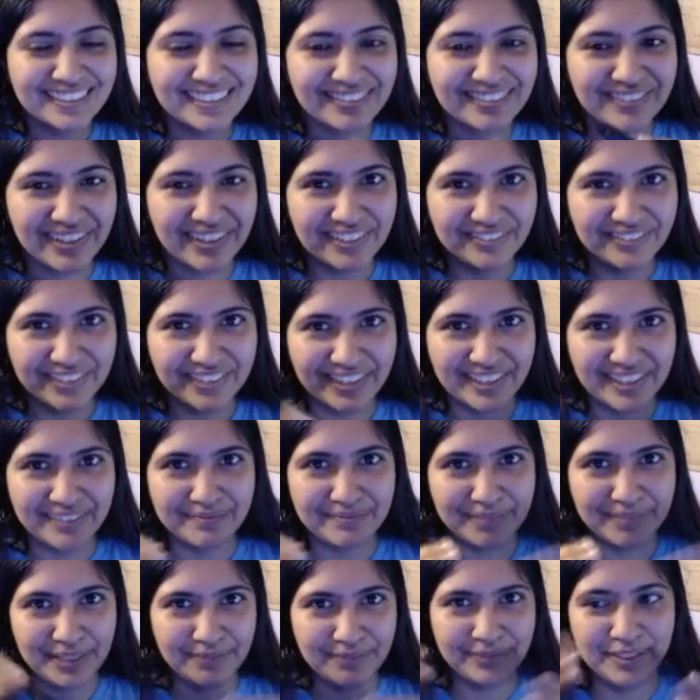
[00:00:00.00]
when
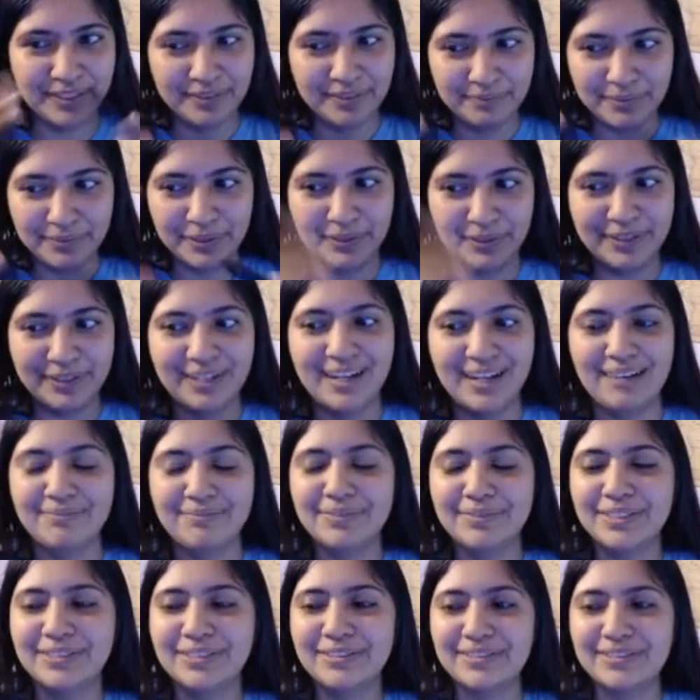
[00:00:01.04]
the blur
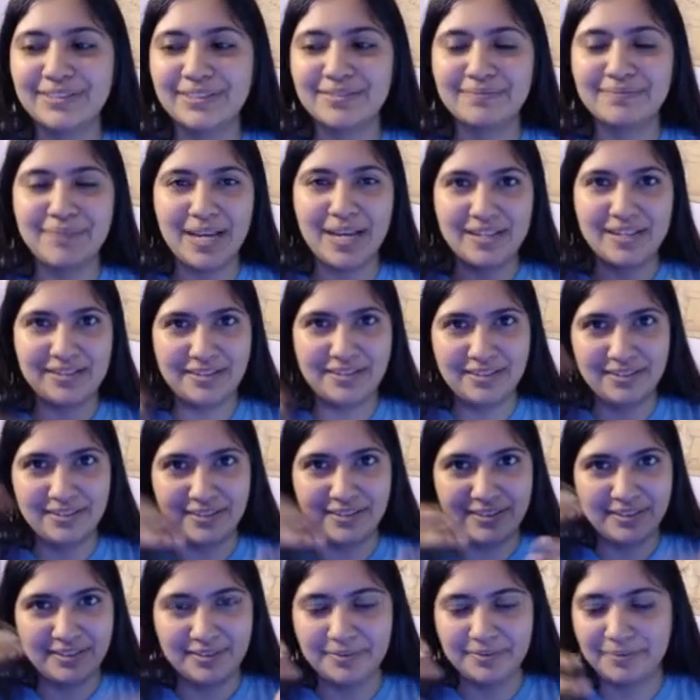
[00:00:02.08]
happens past the
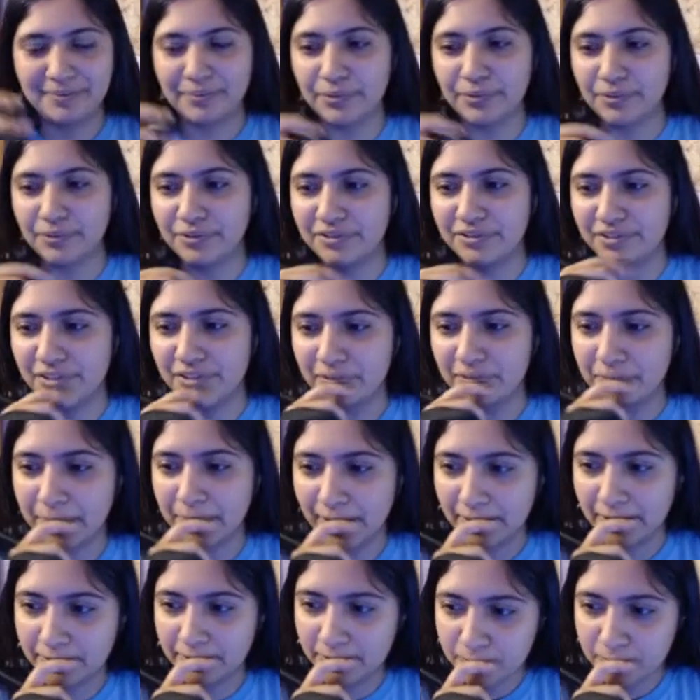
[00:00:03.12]
borders of the
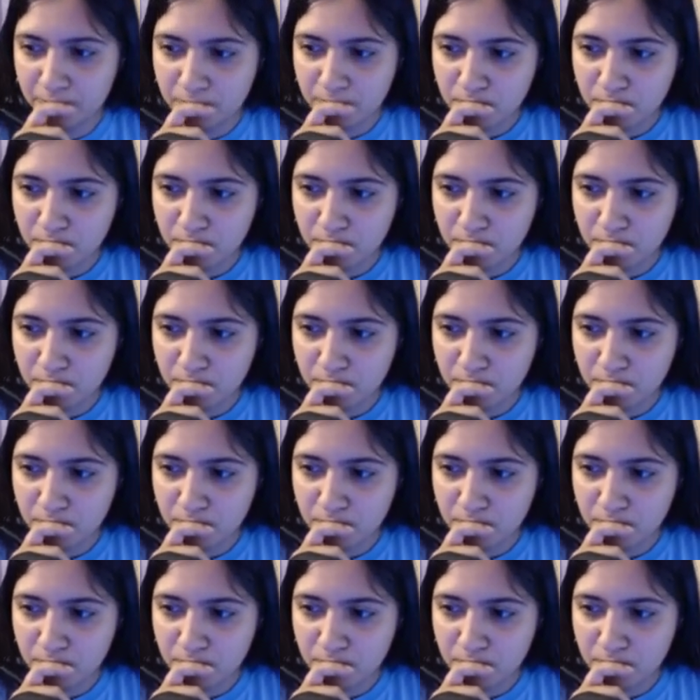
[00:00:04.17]
panels.